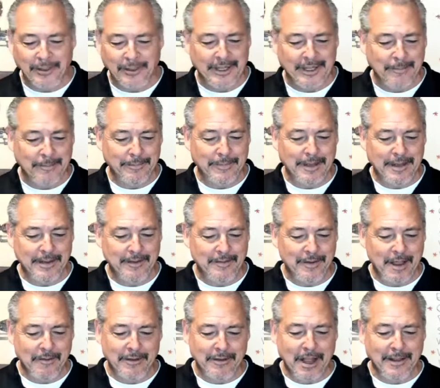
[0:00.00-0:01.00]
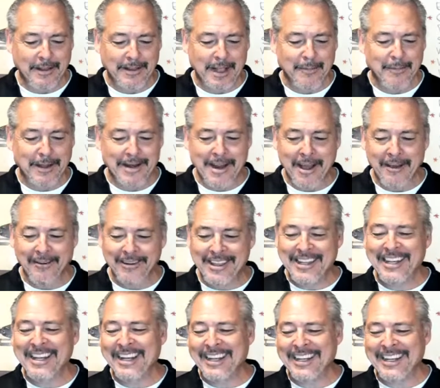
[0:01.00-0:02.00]
Yep. If you haven't got that by now,
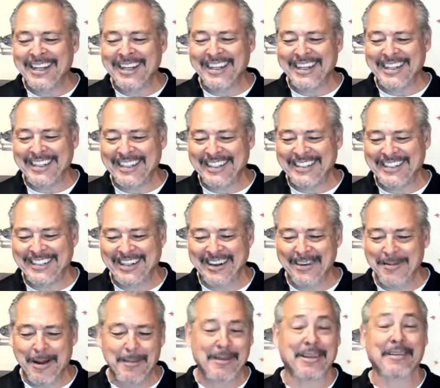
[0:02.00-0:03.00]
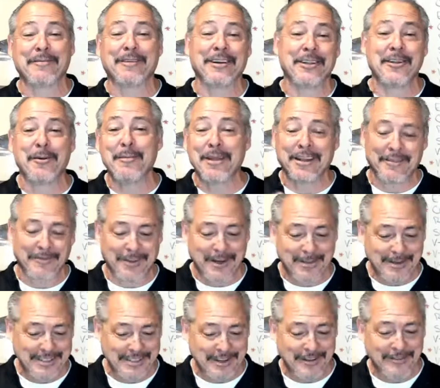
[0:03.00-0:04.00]
sorry, I'm not making fun of you. I'm making fun of
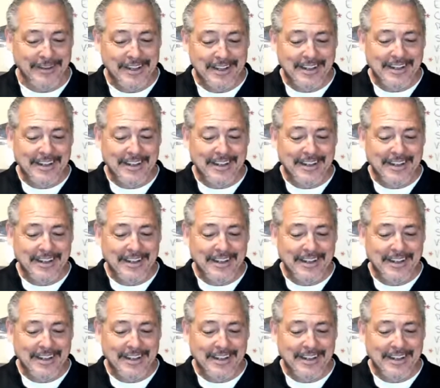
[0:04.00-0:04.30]
myself.